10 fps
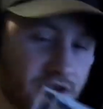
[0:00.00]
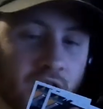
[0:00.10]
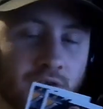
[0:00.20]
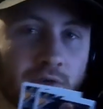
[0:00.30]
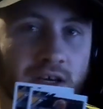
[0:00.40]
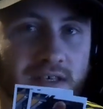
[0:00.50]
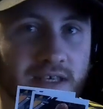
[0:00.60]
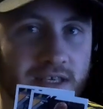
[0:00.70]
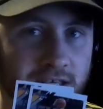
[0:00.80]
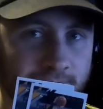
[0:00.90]
Don
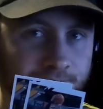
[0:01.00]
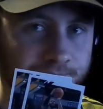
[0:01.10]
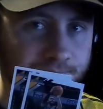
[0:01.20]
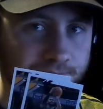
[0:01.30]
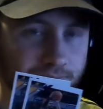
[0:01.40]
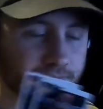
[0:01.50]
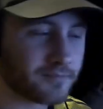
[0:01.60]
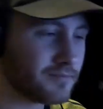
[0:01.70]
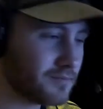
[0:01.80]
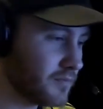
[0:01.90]
Russes.
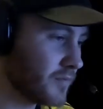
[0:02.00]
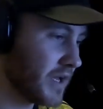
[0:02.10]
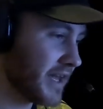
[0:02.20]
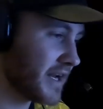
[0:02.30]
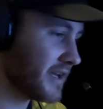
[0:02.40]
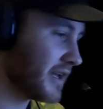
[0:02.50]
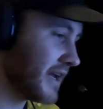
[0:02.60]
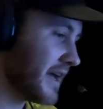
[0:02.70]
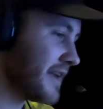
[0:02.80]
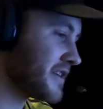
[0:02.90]
Again, I can
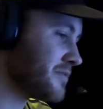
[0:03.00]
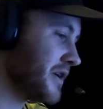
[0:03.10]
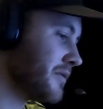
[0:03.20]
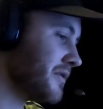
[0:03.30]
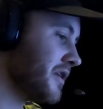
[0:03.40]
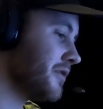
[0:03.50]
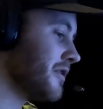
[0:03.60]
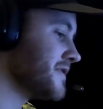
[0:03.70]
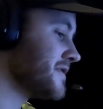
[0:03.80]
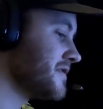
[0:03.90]
kind of explain what Don
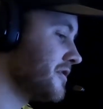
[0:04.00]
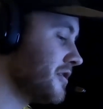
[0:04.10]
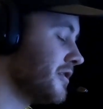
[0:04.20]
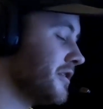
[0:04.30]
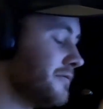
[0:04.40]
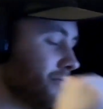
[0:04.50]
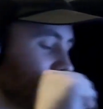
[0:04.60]
Russes are and